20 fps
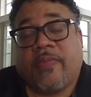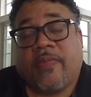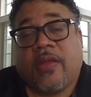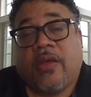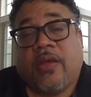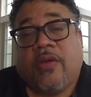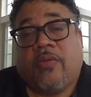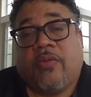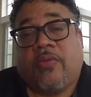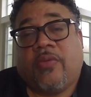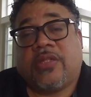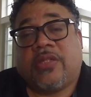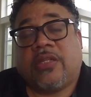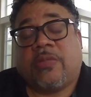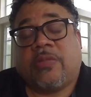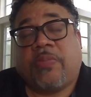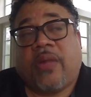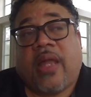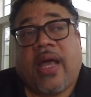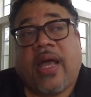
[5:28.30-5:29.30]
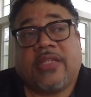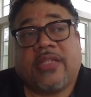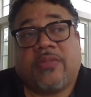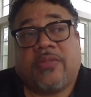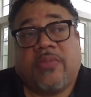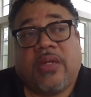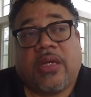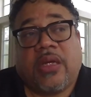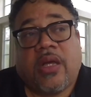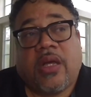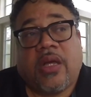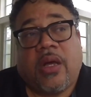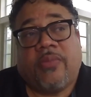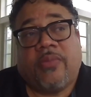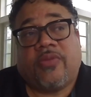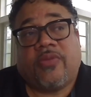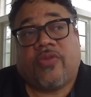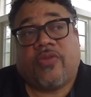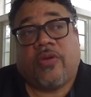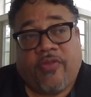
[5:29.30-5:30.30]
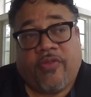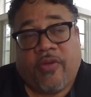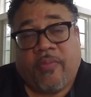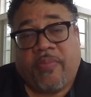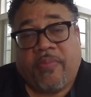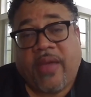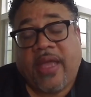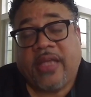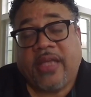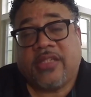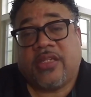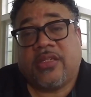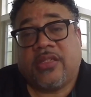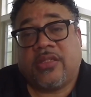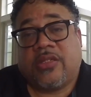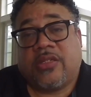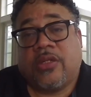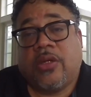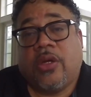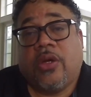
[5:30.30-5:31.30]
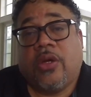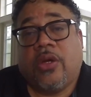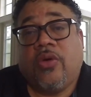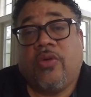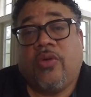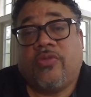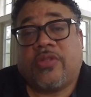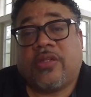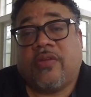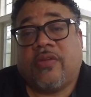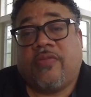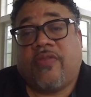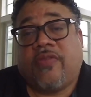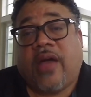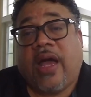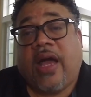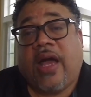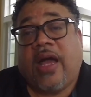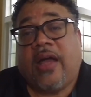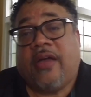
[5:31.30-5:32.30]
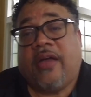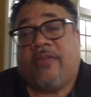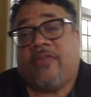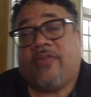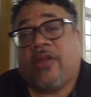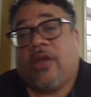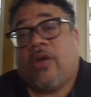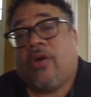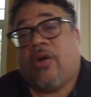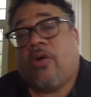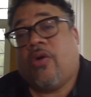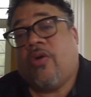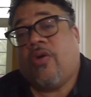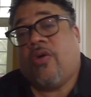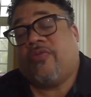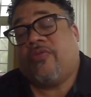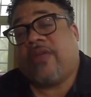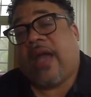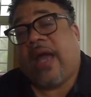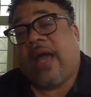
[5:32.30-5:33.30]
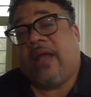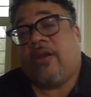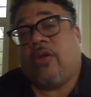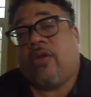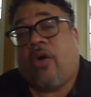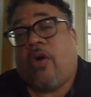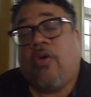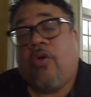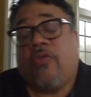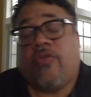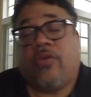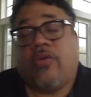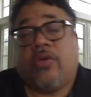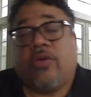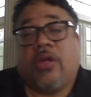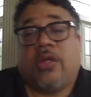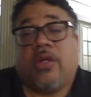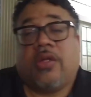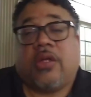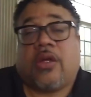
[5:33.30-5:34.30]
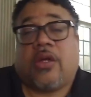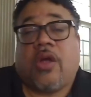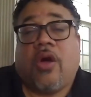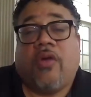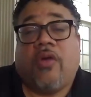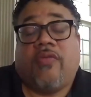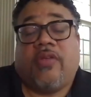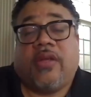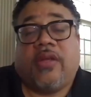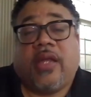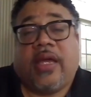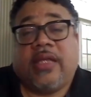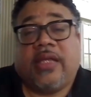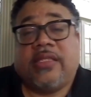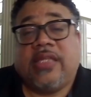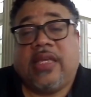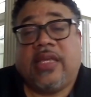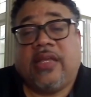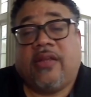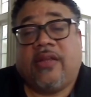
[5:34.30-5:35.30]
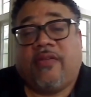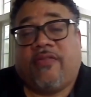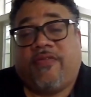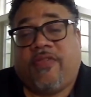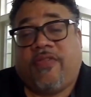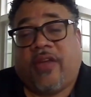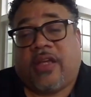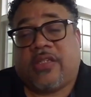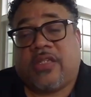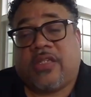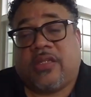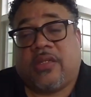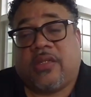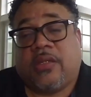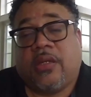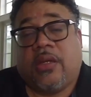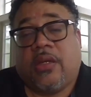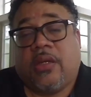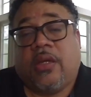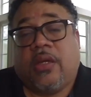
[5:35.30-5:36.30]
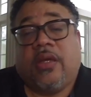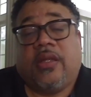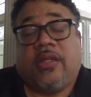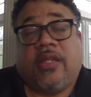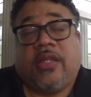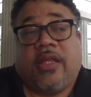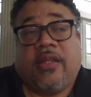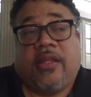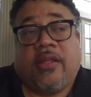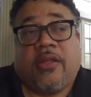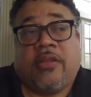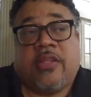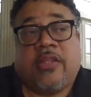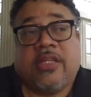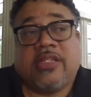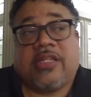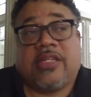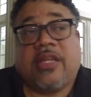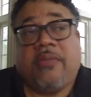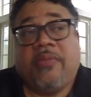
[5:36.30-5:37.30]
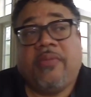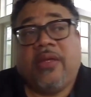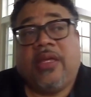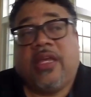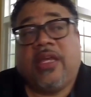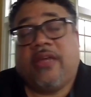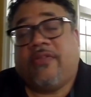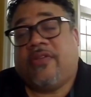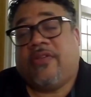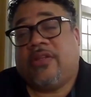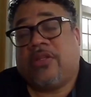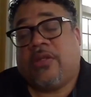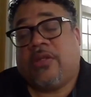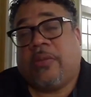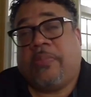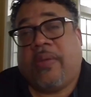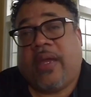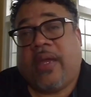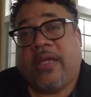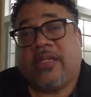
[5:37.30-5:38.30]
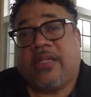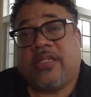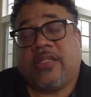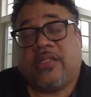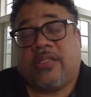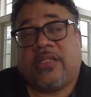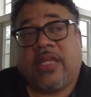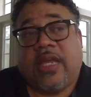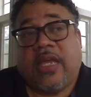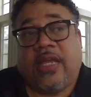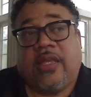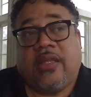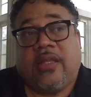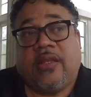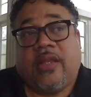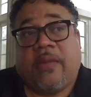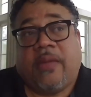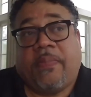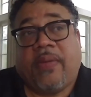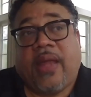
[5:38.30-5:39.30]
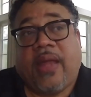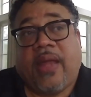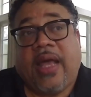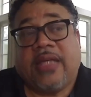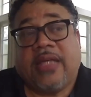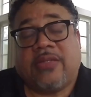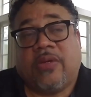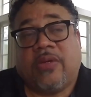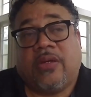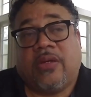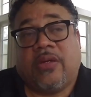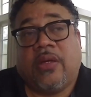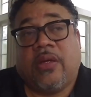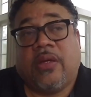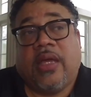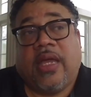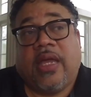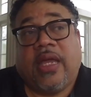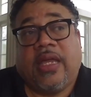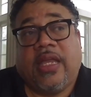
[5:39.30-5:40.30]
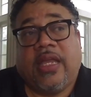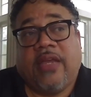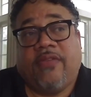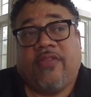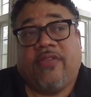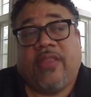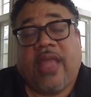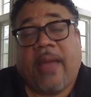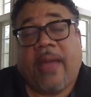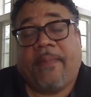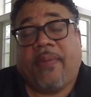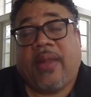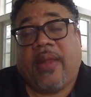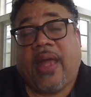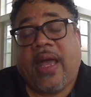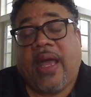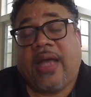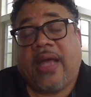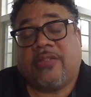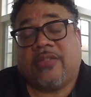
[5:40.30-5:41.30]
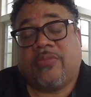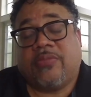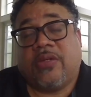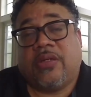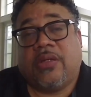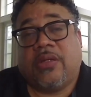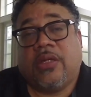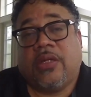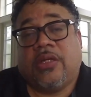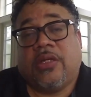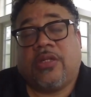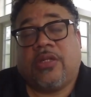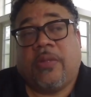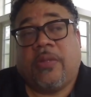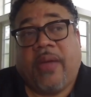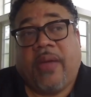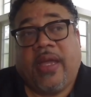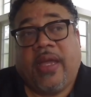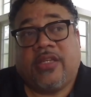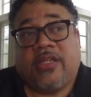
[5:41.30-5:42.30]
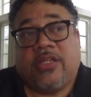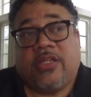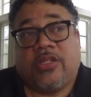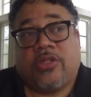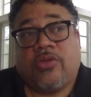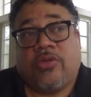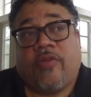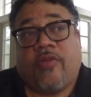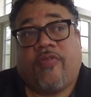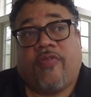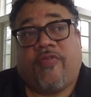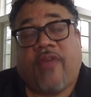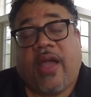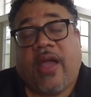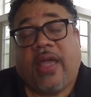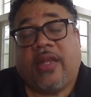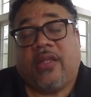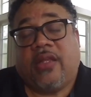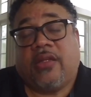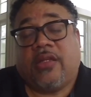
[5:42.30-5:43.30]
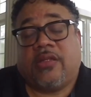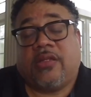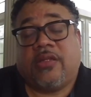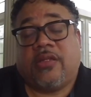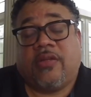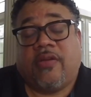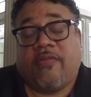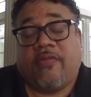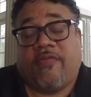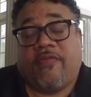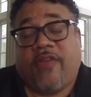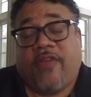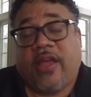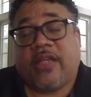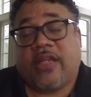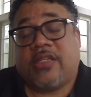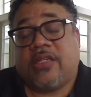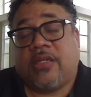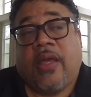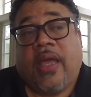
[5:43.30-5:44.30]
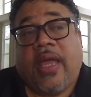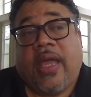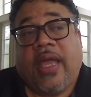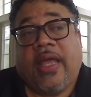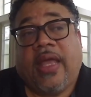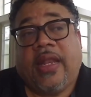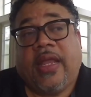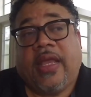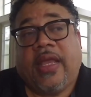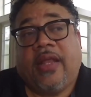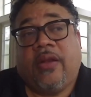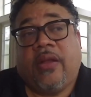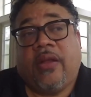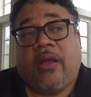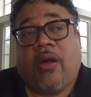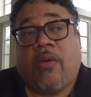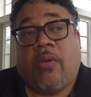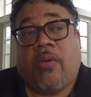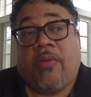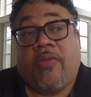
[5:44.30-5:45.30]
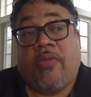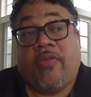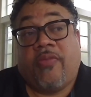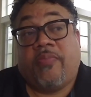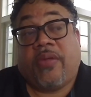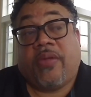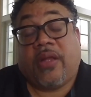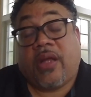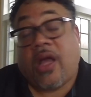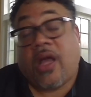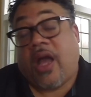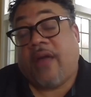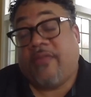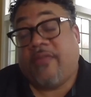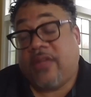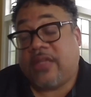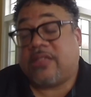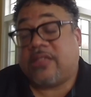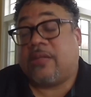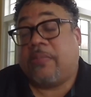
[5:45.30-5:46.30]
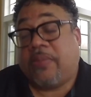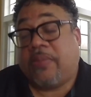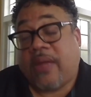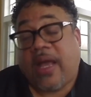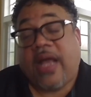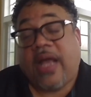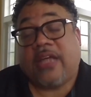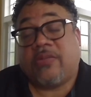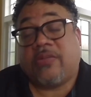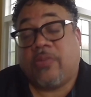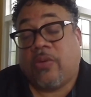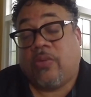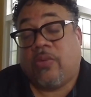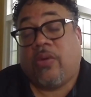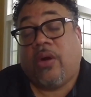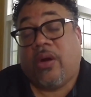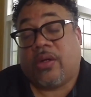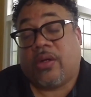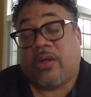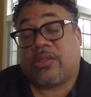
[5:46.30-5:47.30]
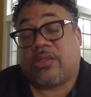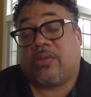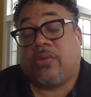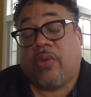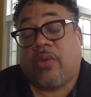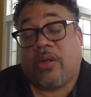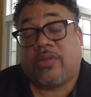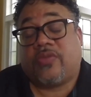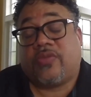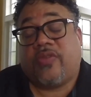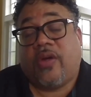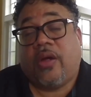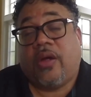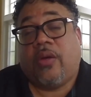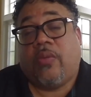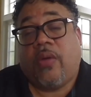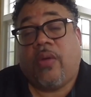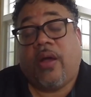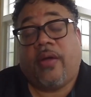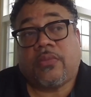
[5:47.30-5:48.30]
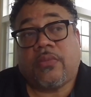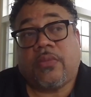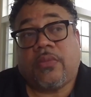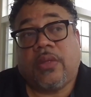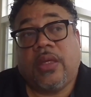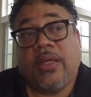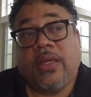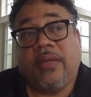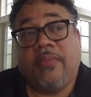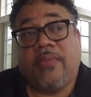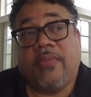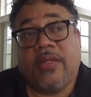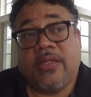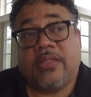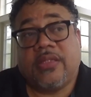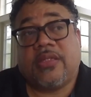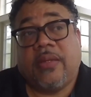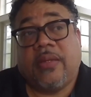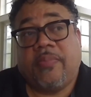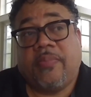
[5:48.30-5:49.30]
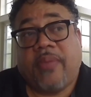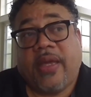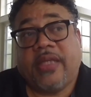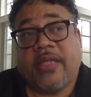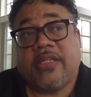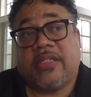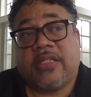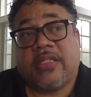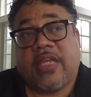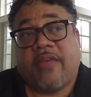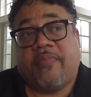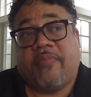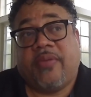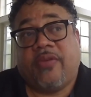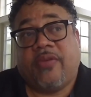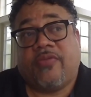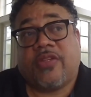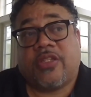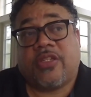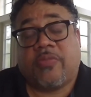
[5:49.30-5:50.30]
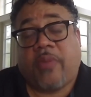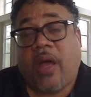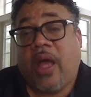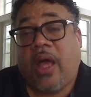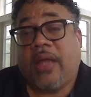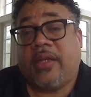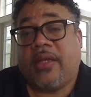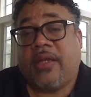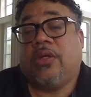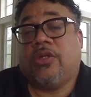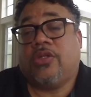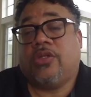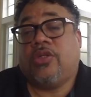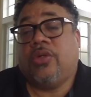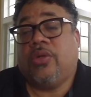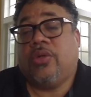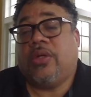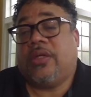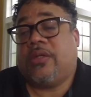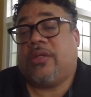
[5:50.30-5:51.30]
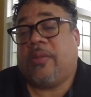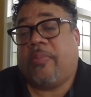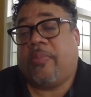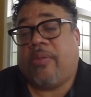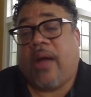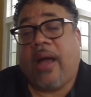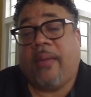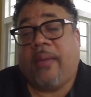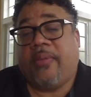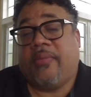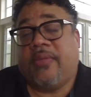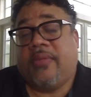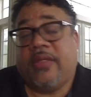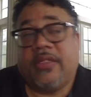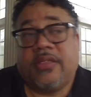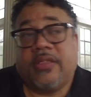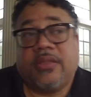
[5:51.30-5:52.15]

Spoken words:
This is plasma that comes from patients who've survived or who've gotten over the COVID-19 infection. This can be given to patients taking their plasma and giving that plasma to patients who are fighting the infection. And convalescent plasma works very well, and patients have been responding to it. The problem is